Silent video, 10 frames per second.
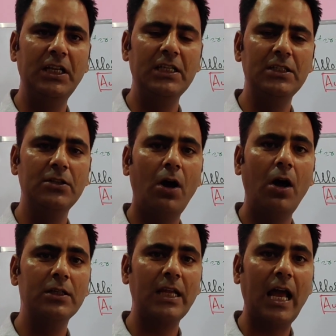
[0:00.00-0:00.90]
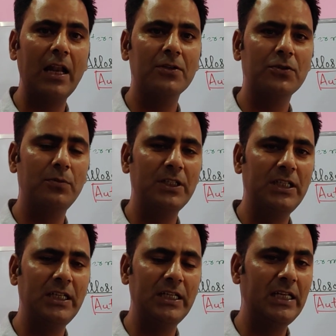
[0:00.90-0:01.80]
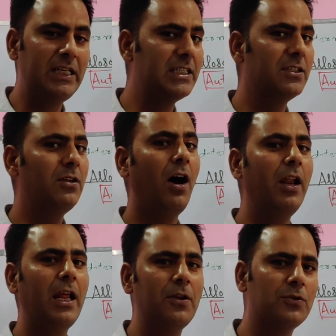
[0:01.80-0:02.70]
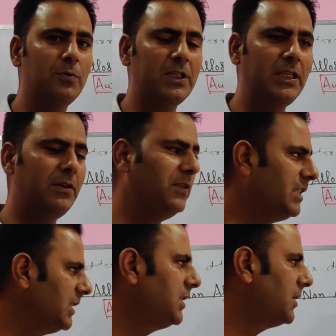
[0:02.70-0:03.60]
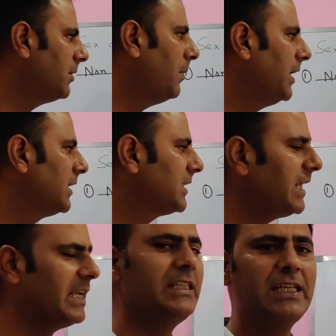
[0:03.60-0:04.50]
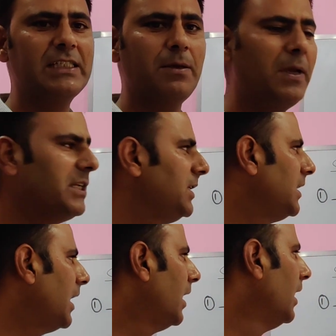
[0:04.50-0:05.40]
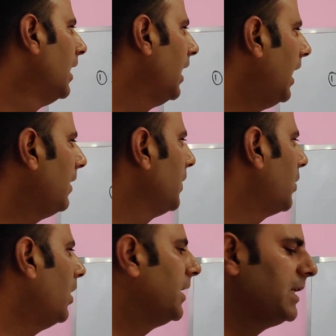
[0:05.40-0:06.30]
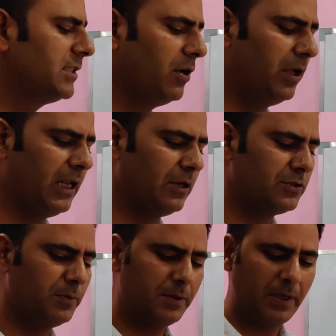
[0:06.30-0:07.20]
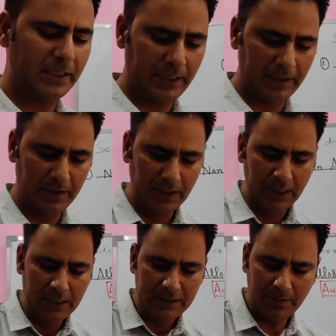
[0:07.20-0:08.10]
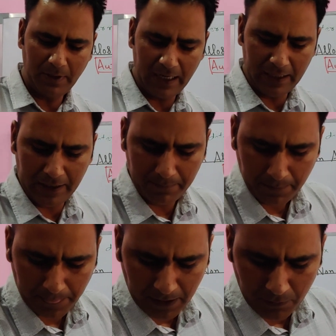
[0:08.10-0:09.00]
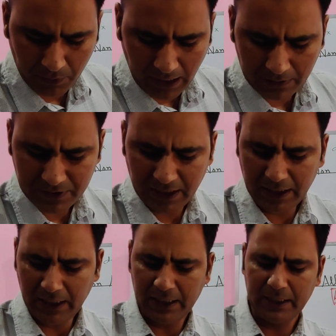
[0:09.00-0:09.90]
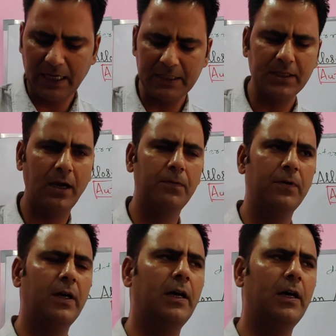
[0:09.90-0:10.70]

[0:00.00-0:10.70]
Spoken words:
is not allosomic gene. It is non-allosomic gene, which is determining the sex in case of bacteria, and we call it as non-allosomic method. Similarly, we have seen in case of